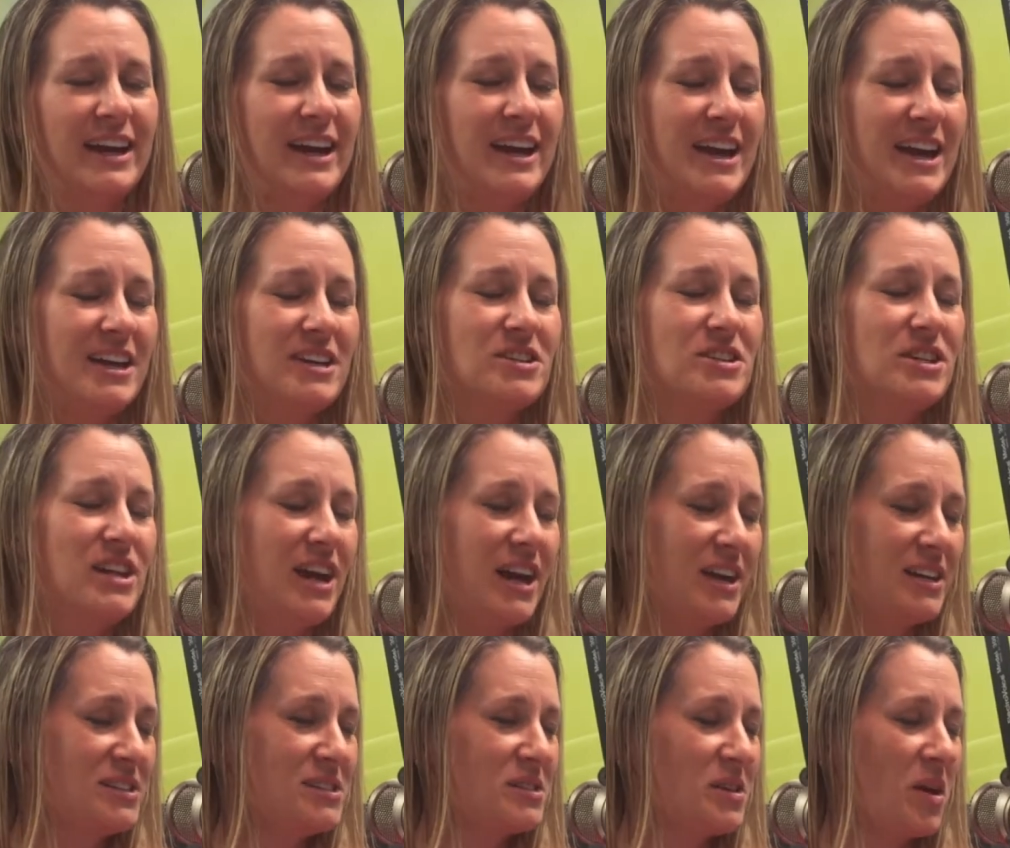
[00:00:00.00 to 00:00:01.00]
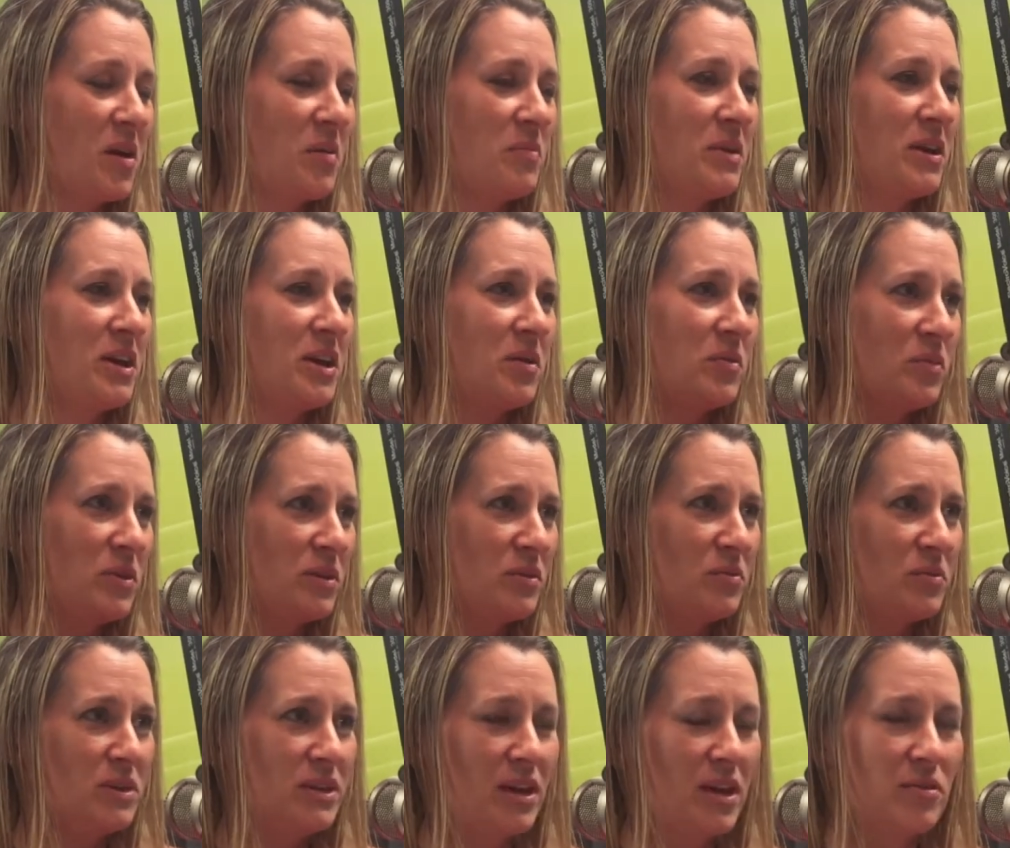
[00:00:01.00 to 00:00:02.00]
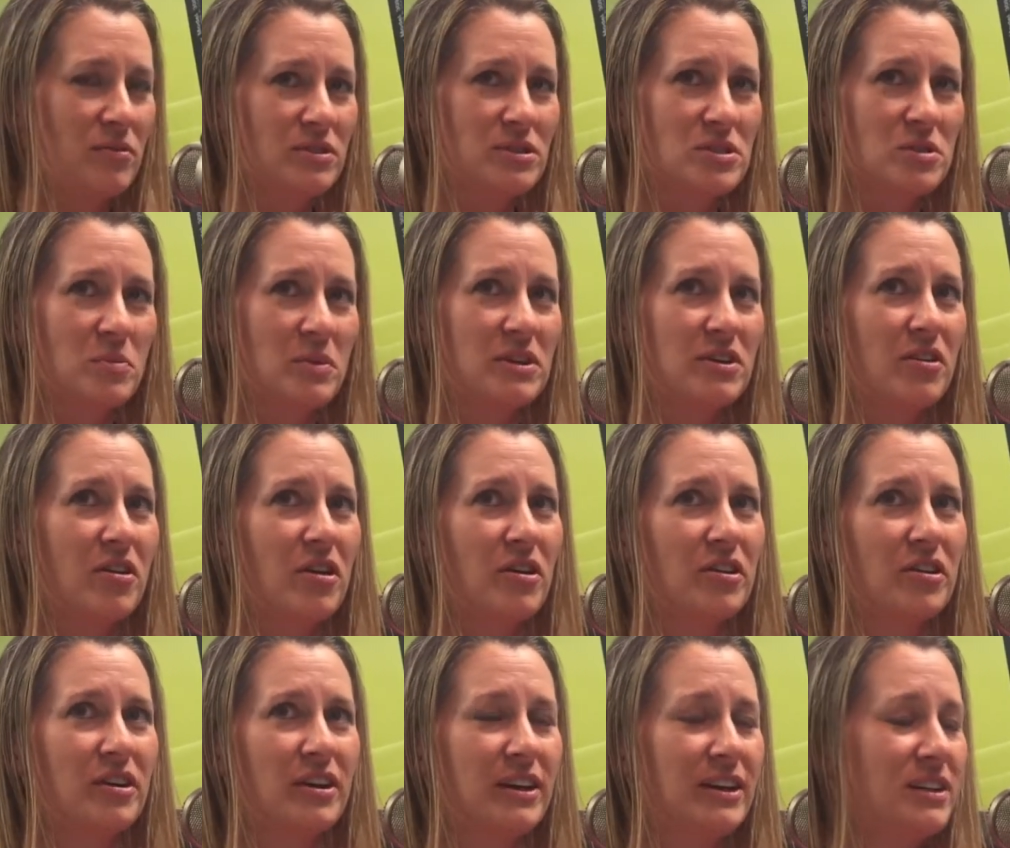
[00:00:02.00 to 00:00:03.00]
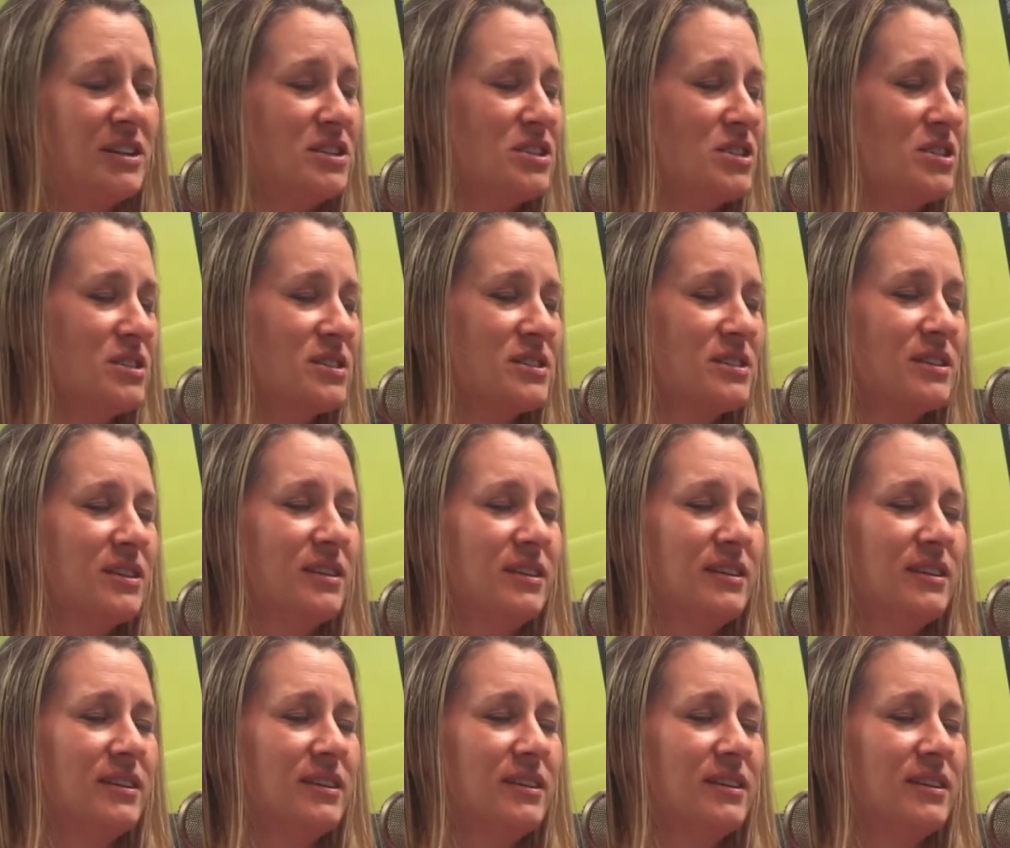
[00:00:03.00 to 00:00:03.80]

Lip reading: And she had some, and we gave it to my daughter. And it just